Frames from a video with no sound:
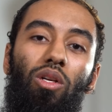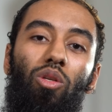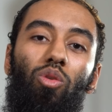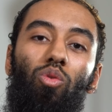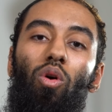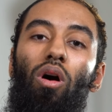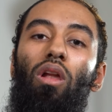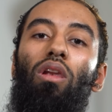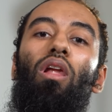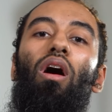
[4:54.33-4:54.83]

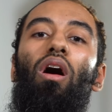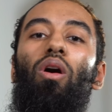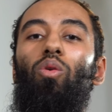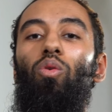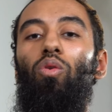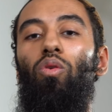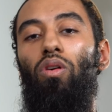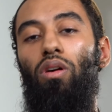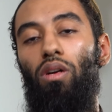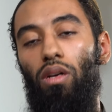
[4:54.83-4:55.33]
to
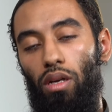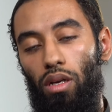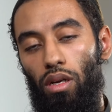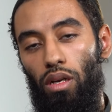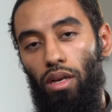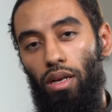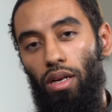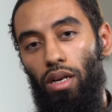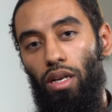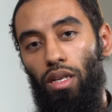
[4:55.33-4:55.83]
Allah
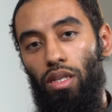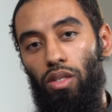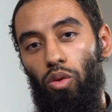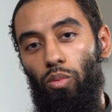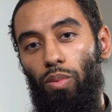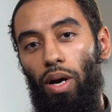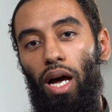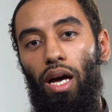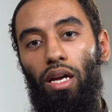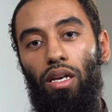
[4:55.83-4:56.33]

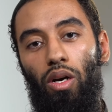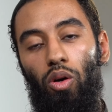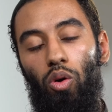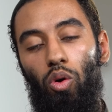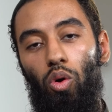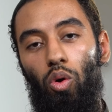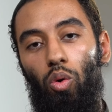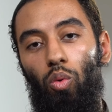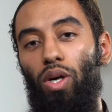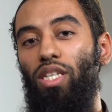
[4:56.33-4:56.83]

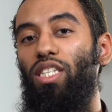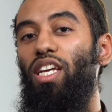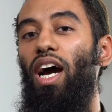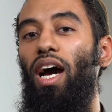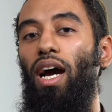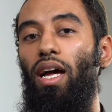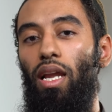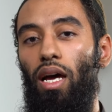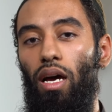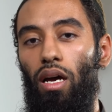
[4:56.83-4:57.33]
subhanahu wa
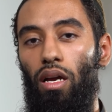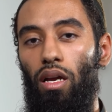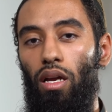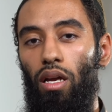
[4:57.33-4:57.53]
ta'ala.